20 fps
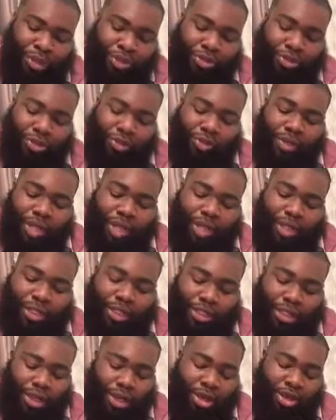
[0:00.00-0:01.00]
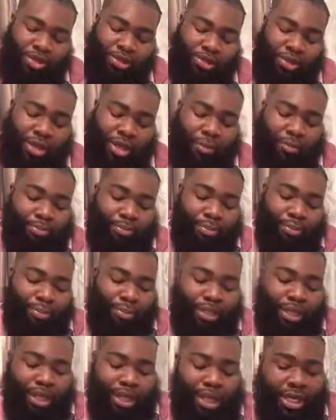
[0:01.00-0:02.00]
So next, you get
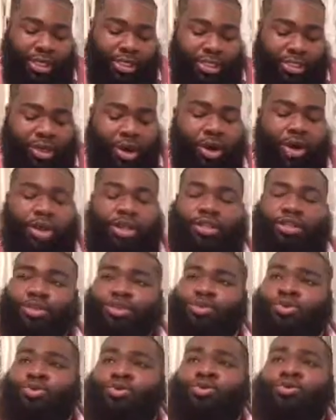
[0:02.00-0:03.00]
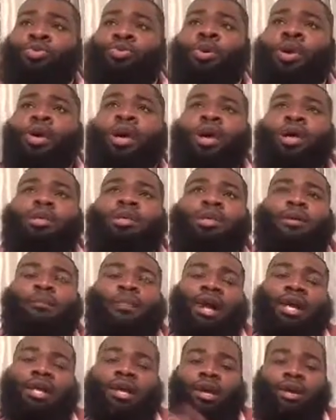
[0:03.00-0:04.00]
Brody. He's talking to
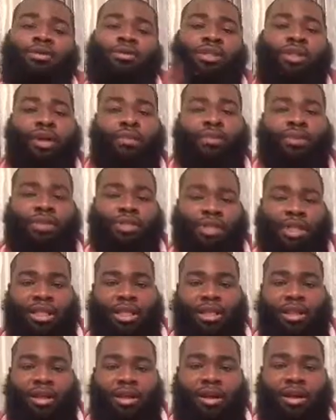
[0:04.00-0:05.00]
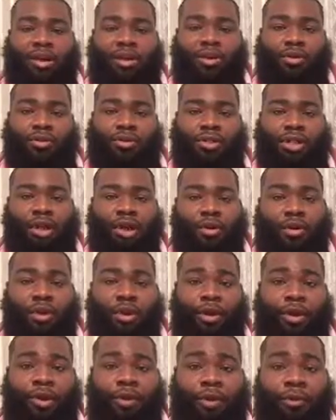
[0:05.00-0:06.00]
somebody else that works at the hotel
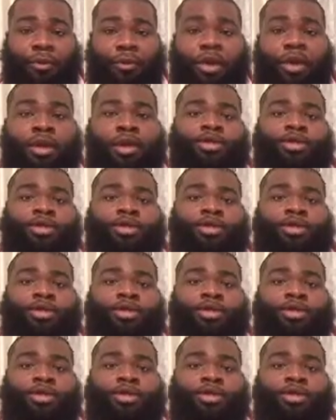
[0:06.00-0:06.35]
with him.